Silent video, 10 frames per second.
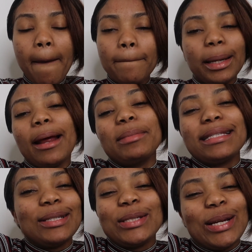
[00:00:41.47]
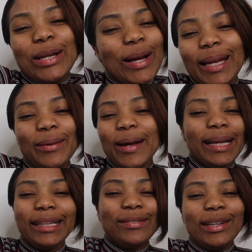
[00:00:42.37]
But I'm gonna still tell y'all
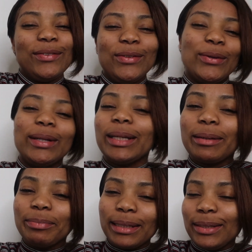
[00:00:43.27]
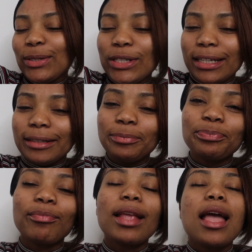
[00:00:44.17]
anyway, even if you don't click, but you should.
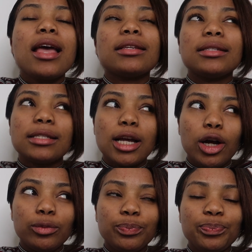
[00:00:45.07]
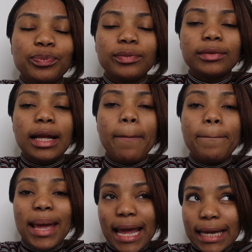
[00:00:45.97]
So,
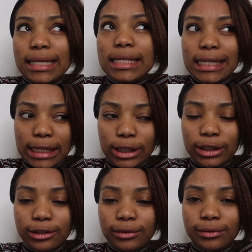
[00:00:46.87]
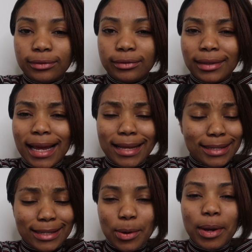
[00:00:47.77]
May is here and
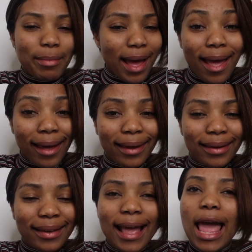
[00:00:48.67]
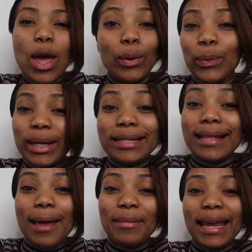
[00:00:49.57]
so am I. What does
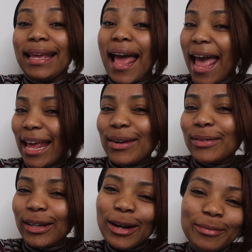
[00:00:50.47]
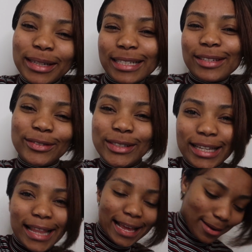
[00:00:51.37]
that mean? I don't know, but it's the first
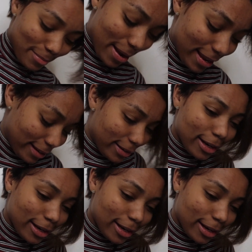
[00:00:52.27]
thing that came to mind.